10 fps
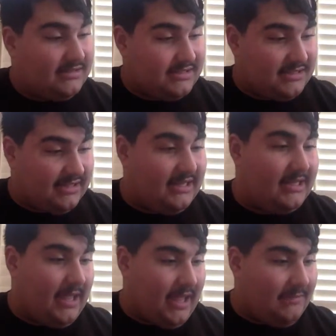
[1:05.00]

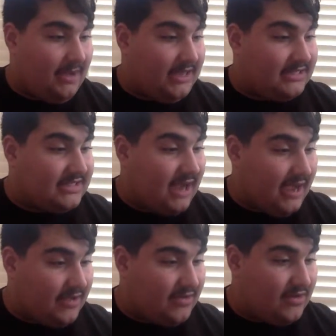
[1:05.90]
CD in my
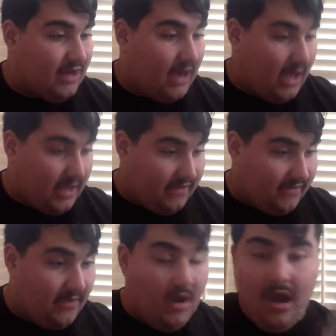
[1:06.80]
entire
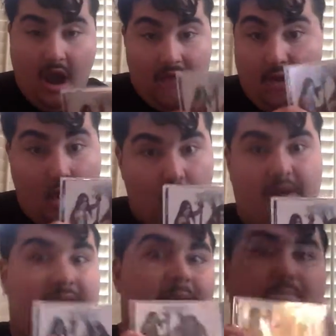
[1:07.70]
life of
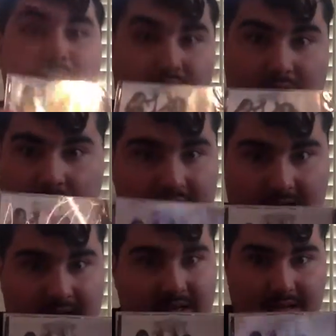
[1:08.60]
owning
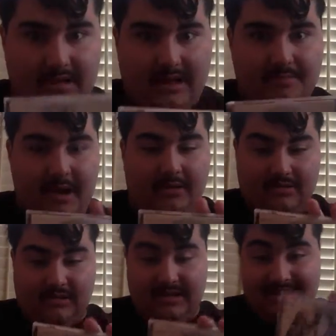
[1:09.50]
like metal
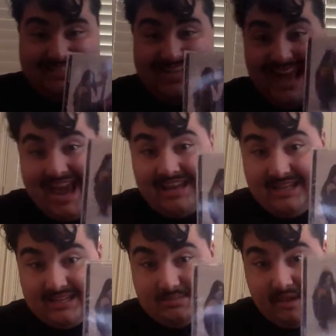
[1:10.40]
CDs.
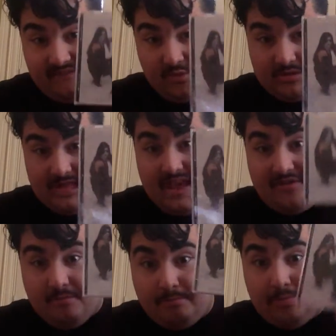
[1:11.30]
This is my first
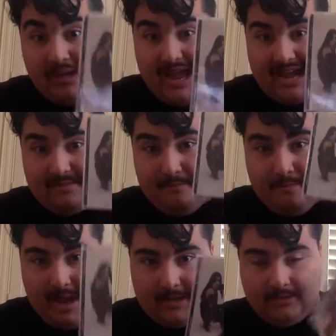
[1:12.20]
ever black
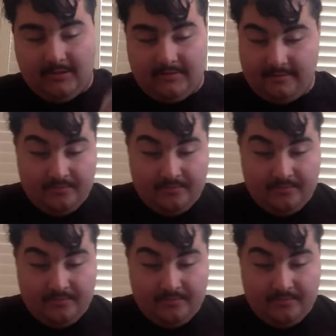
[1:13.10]
metal.